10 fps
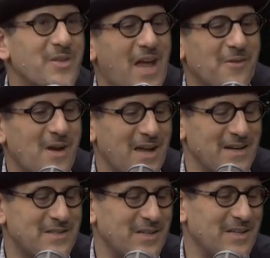that way, and
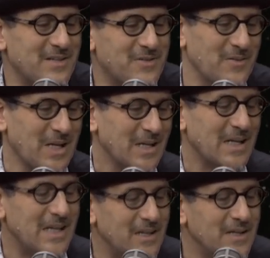it's it's
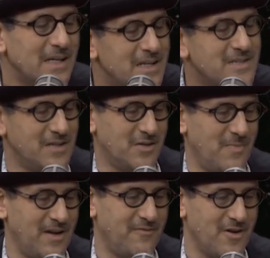easy to
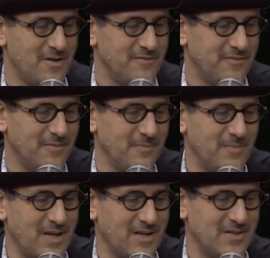make fun of
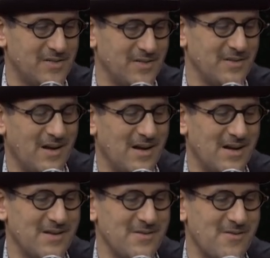because
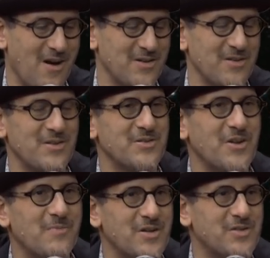uh, there are there's so
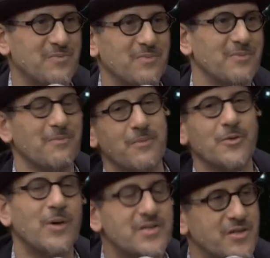much
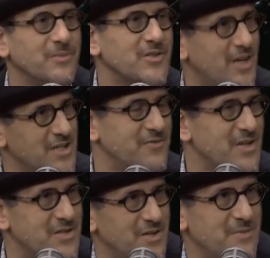questionable science
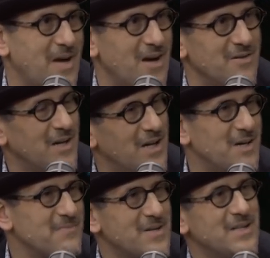fiction about
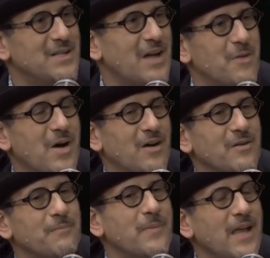um, about.
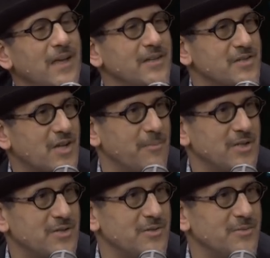aliens coming
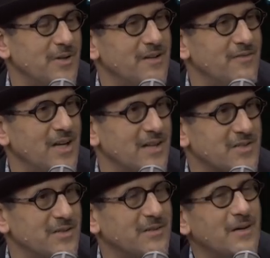to invade us,
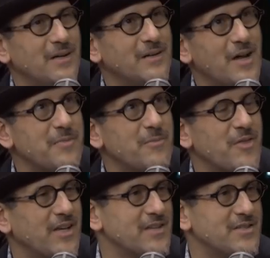and a lot of people
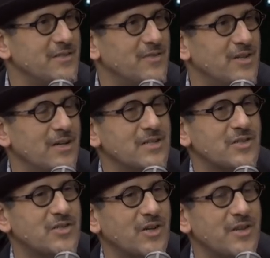think it's even it's
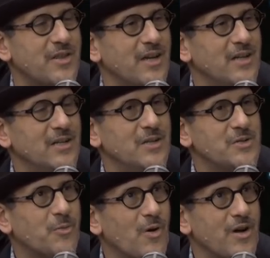a silly thing
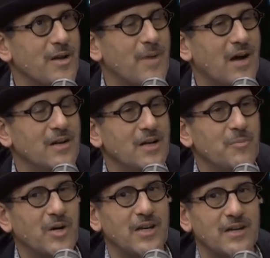to worry about.
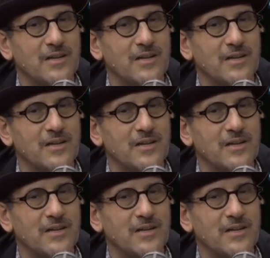But uh,